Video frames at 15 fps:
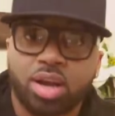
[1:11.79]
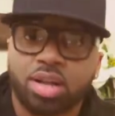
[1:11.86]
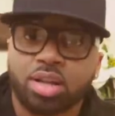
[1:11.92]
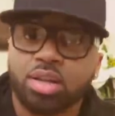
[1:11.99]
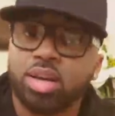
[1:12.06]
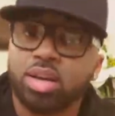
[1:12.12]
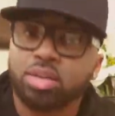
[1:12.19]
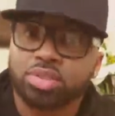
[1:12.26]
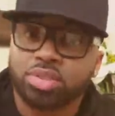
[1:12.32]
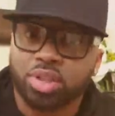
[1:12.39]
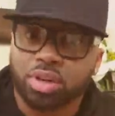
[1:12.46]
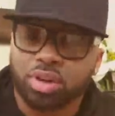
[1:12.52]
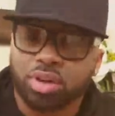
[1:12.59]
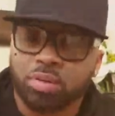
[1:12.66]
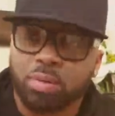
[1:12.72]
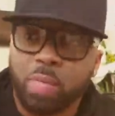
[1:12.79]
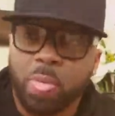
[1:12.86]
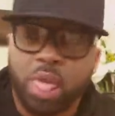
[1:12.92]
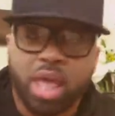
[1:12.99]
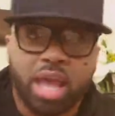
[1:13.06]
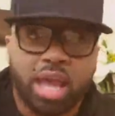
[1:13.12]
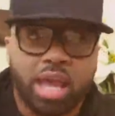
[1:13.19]
a love song.
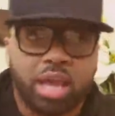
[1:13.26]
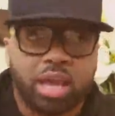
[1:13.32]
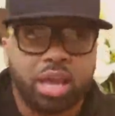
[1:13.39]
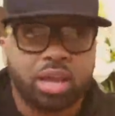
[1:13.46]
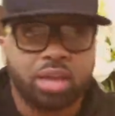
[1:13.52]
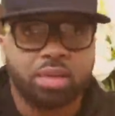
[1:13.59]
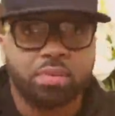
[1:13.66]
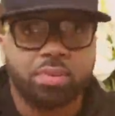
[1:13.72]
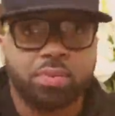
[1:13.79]
And